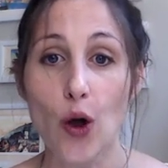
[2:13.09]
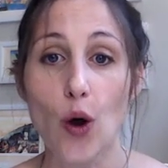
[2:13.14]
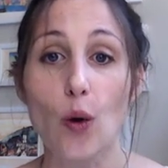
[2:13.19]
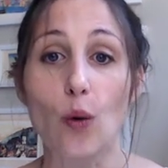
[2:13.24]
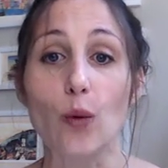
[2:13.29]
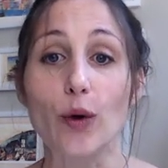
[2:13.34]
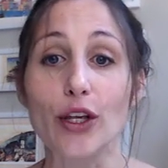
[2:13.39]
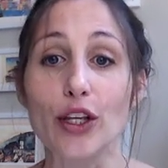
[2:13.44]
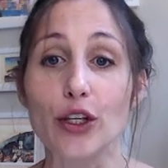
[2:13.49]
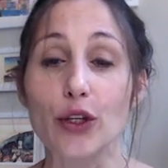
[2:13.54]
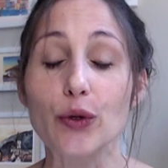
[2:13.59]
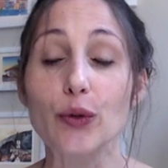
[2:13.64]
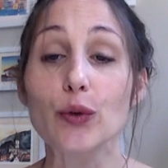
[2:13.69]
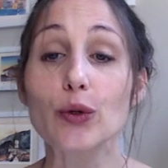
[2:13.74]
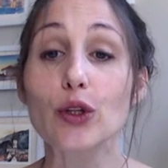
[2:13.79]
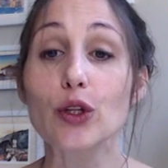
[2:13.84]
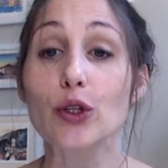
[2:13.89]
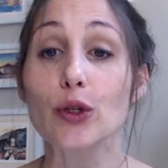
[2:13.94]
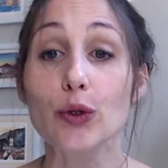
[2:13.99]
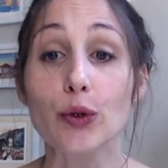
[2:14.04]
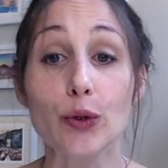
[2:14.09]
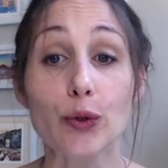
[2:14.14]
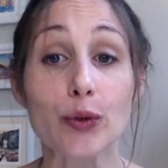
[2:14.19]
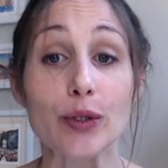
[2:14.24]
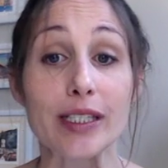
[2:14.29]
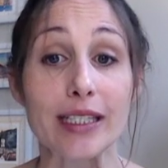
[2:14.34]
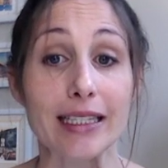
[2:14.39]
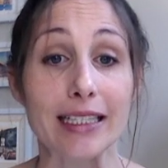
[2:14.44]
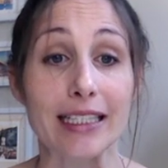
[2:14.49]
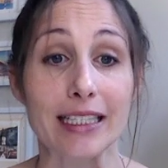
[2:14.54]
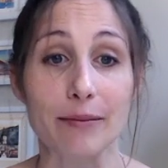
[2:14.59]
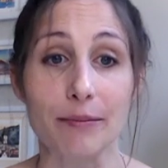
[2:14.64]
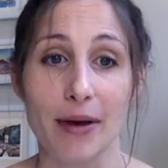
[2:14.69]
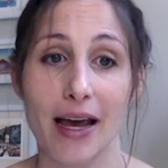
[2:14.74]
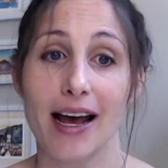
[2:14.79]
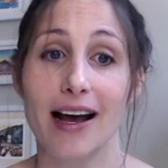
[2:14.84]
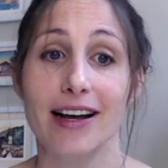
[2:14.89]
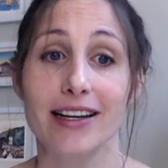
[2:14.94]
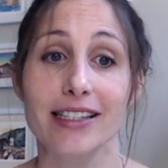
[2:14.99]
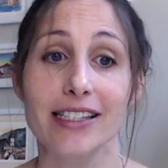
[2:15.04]
When you lose lean
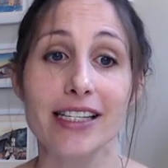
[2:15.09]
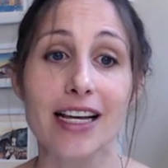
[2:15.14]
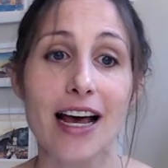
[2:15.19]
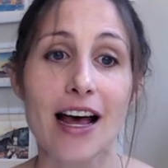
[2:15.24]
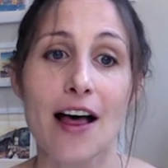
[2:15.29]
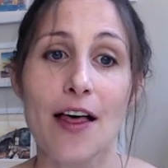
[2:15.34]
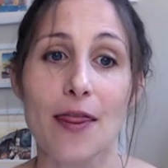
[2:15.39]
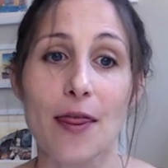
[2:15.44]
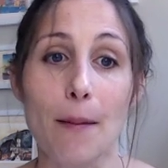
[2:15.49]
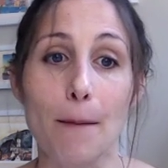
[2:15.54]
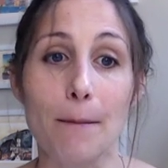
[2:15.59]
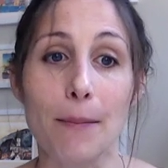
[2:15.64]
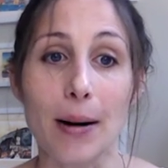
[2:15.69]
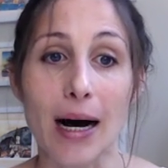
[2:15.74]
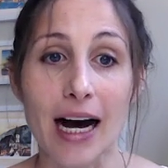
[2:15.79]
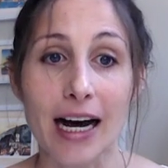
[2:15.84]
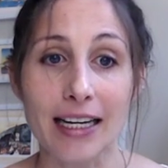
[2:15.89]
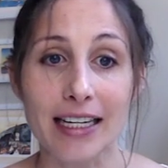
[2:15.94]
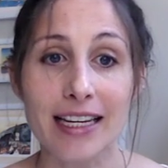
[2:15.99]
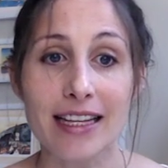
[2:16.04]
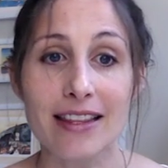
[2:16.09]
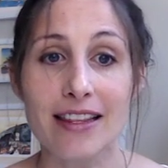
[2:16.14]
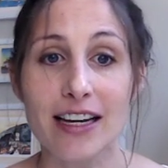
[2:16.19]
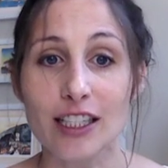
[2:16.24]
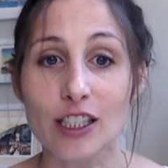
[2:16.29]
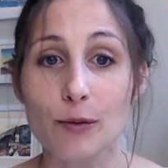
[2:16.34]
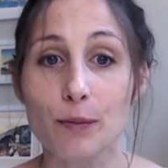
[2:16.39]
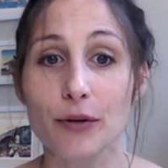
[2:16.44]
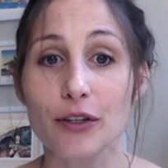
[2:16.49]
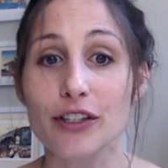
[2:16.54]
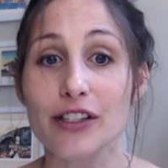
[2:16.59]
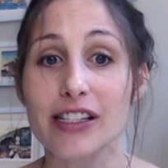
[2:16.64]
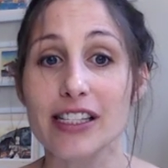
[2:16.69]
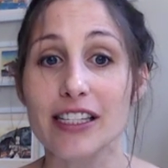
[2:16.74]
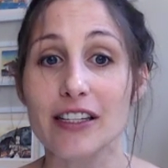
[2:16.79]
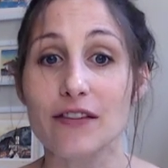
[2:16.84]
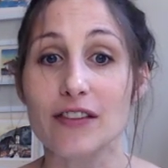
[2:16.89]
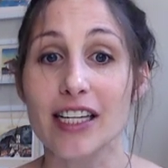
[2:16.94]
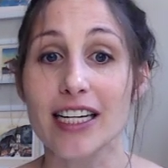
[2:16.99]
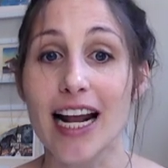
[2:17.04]
mass, the body thus
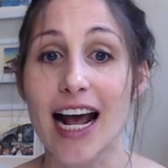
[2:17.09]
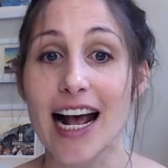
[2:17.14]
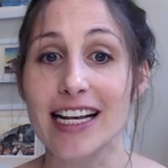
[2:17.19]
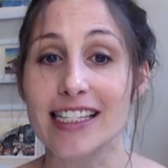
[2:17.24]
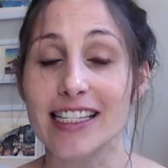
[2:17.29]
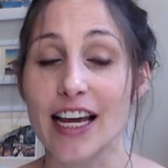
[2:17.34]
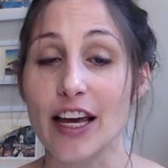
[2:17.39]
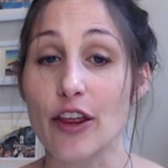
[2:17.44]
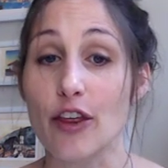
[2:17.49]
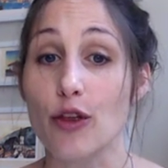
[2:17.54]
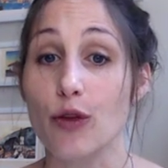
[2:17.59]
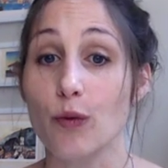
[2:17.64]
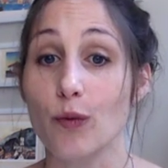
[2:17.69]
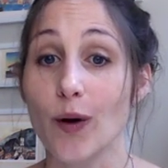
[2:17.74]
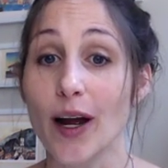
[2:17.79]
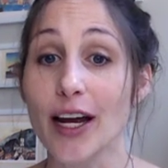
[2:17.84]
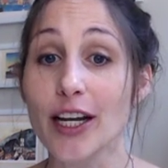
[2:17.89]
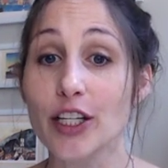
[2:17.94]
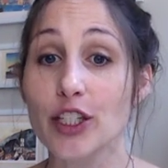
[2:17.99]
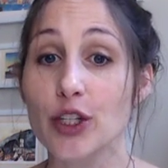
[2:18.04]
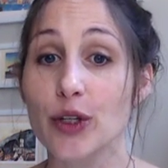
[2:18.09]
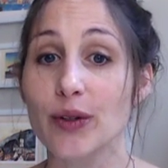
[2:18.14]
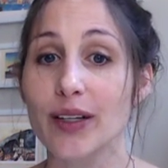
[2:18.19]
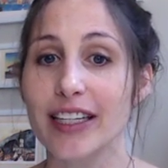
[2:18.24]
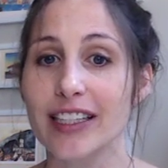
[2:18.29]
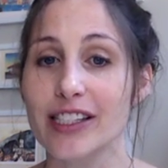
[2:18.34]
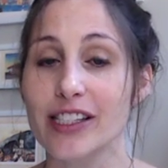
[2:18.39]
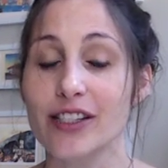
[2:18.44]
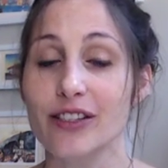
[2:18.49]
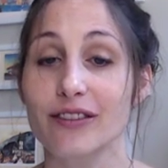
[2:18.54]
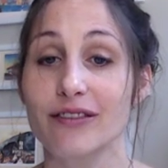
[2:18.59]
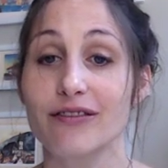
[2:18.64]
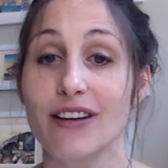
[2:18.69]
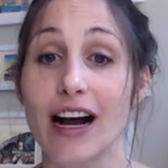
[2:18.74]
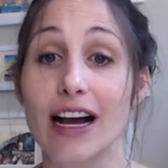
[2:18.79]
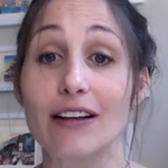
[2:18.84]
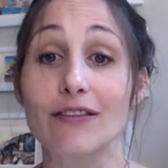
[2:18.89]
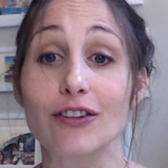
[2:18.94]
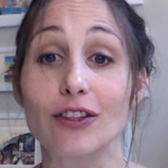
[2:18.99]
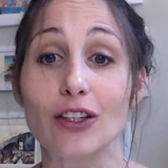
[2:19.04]
perceives it as a threat to its
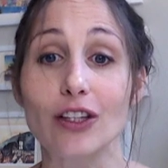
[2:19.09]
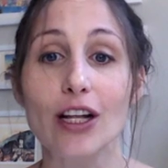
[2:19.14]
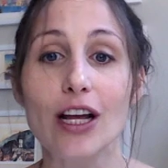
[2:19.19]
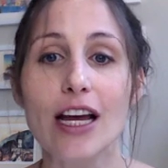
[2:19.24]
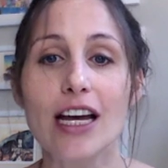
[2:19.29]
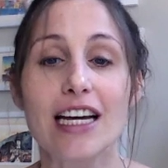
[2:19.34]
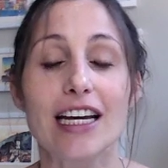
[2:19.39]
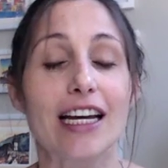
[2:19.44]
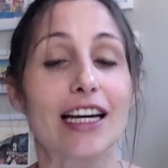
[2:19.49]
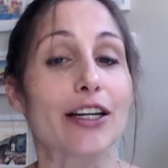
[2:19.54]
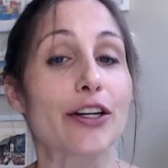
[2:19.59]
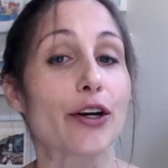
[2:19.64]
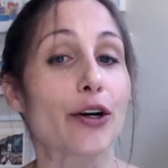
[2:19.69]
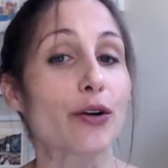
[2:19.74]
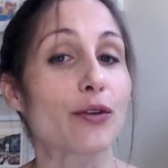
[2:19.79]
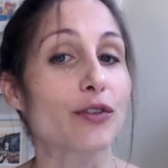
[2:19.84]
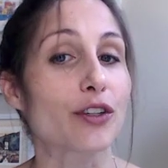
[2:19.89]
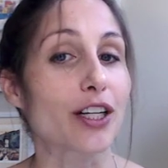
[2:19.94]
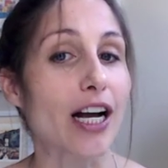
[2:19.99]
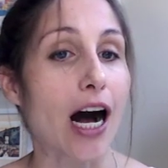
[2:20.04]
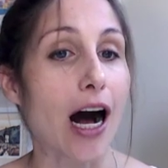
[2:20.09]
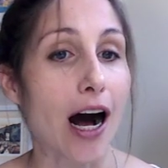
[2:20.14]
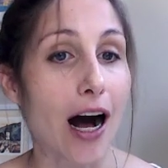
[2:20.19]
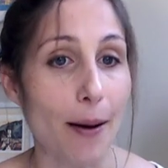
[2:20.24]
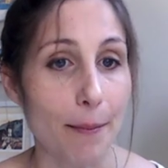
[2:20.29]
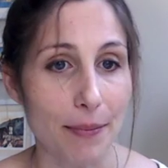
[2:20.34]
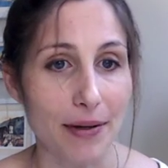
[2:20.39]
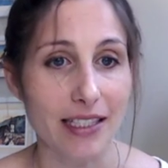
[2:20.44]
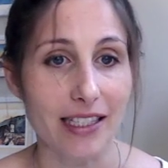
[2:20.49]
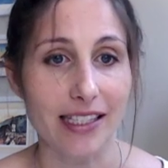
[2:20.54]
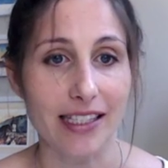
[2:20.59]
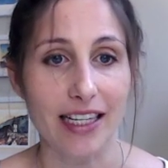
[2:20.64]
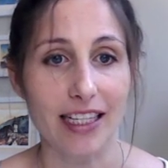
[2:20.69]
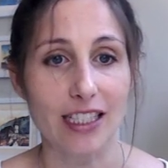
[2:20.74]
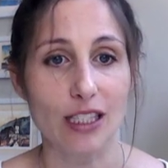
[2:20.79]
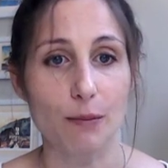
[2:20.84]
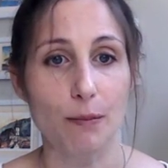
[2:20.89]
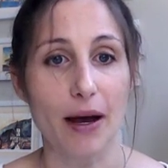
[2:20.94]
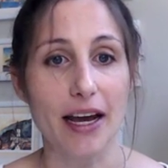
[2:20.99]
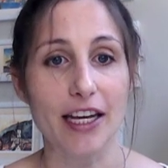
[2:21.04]
survival and
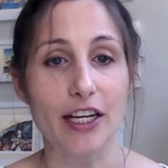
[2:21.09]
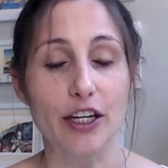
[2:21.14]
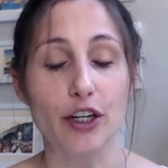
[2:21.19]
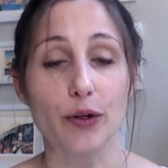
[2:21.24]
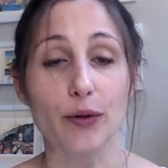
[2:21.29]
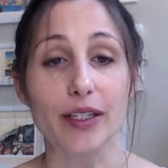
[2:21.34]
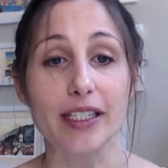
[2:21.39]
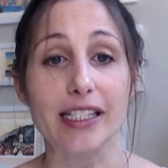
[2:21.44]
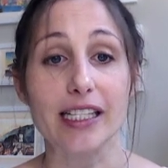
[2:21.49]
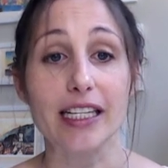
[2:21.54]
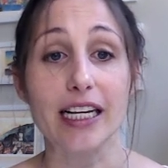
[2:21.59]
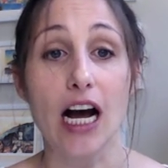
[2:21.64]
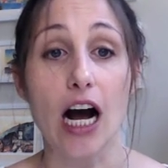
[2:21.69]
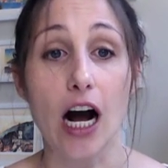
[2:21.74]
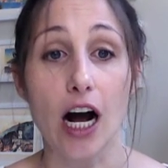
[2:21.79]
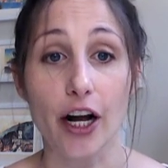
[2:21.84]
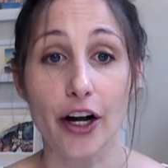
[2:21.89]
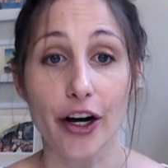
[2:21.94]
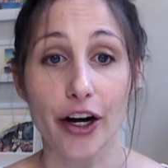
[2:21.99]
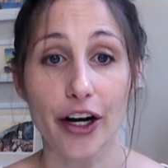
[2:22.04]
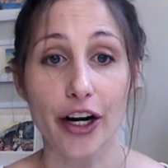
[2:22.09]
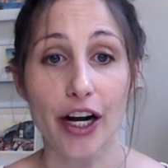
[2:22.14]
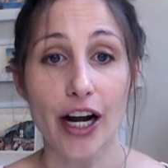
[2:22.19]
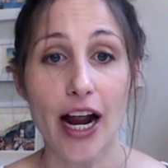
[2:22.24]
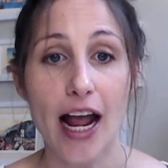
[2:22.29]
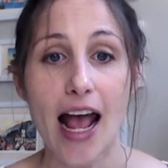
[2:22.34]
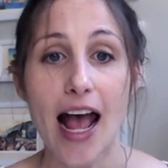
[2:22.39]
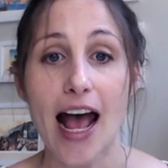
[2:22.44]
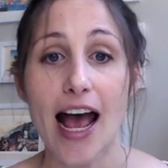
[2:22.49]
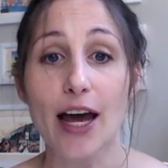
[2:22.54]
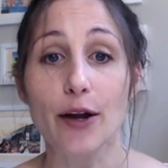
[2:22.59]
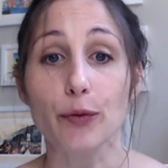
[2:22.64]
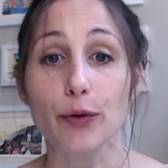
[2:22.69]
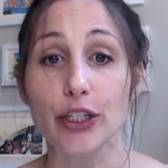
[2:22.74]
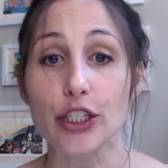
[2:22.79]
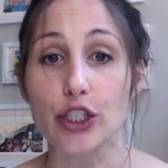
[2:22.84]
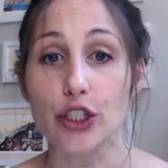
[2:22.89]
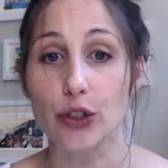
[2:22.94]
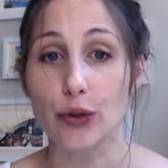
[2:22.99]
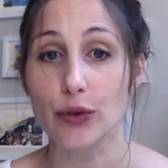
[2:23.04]
overcompensates by increasing hunger and
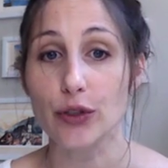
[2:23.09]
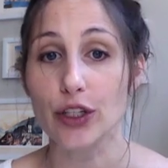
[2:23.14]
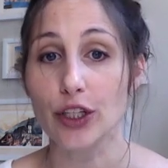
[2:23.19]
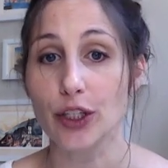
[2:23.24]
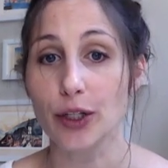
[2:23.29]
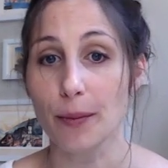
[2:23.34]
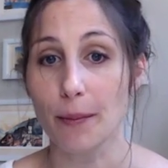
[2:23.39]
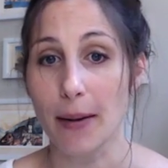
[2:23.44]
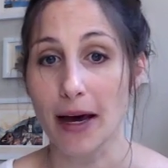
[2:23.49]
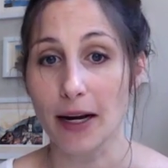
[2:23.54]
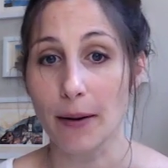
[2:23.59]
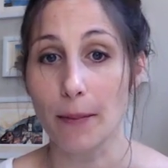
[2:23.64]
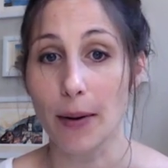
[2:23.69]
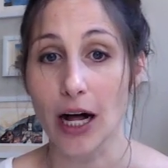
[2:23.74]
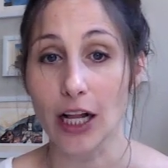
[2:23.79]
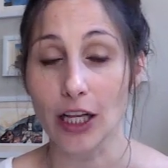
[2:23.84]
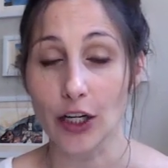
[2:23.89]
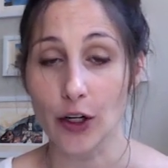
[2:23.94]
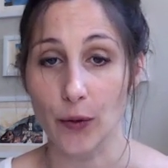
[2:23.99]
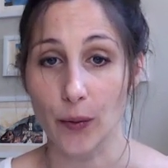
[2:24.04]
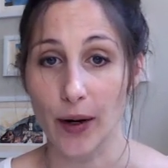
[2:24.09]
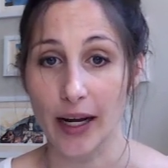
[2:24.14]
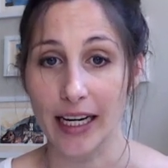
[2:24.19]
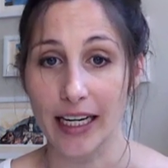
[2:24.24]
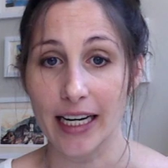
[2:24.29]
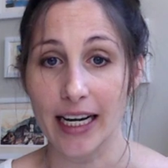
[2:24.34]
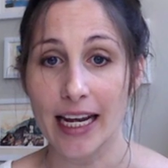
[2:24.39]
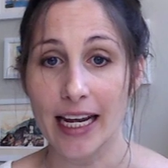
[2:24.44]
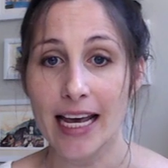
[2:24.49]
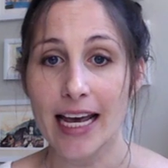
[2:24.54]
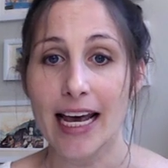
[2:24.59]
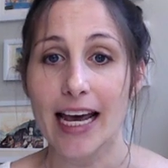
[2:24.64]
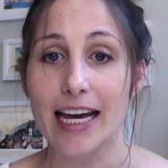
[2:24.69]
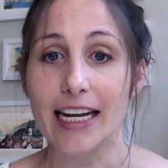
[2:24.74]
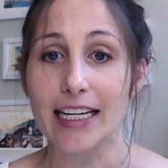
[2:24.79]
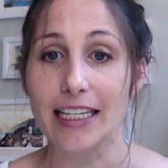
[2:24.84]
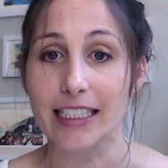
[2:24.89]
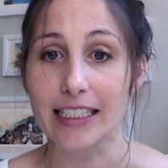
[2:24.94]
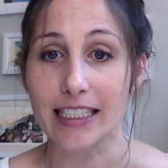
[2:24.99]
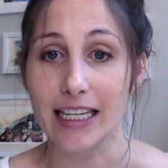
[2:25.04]
reducing your metabolic rate in
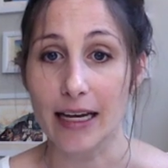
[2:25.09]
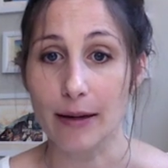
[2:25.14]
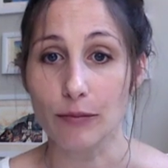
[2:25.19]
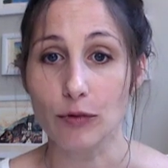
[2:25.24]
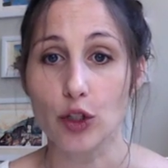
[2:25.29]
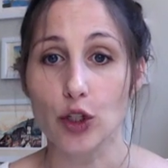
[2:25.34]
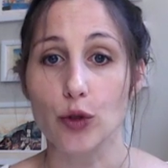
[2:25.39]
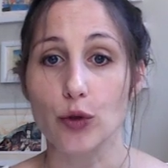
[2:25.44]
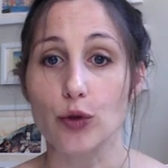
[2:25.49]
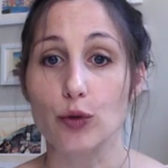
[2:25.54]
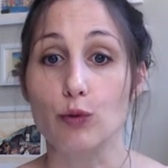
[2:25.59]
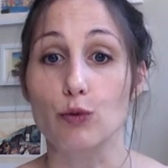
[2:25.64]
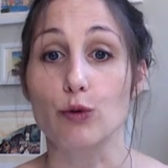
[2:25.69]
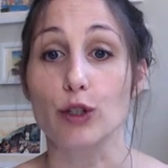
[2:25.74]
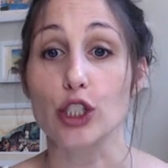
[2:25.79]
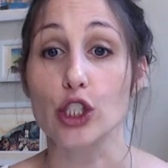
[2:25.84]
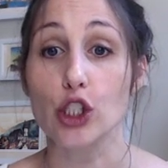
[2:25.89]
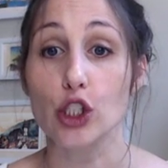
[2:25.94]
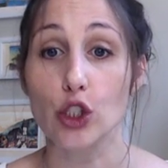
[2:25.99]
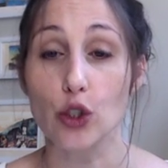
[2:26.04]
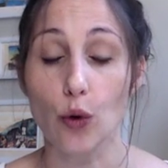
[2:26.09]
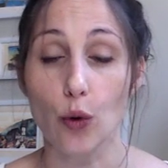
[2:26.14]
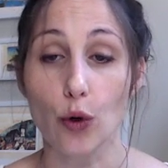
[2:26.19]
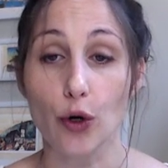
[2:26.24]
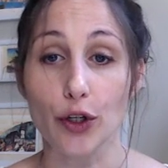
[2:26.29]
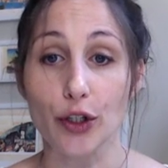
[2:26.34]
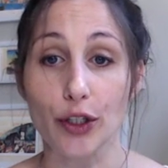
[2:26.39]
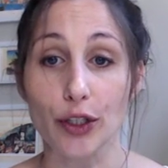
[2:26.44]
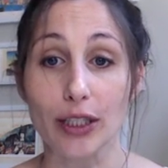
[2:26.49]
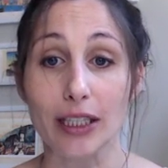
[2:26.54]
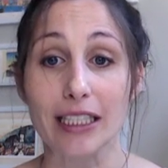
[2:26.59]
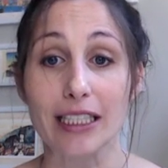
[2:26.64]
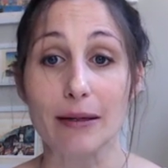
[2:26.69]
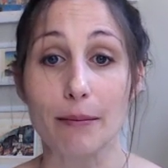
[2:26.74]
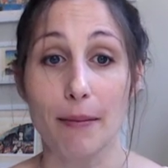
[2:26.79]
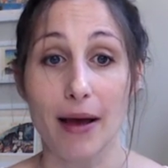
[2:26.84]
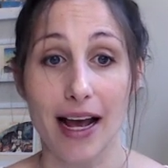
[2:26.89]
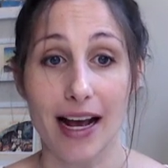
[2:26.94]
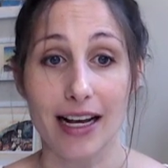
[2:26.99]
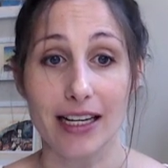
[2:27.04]
an attempt to restore your lean
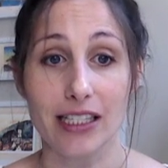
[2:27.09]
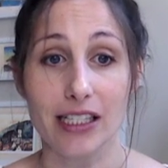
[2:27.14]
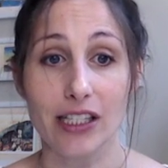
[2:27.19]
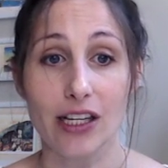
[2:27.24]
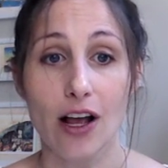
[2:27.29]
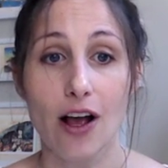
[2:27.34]
mass.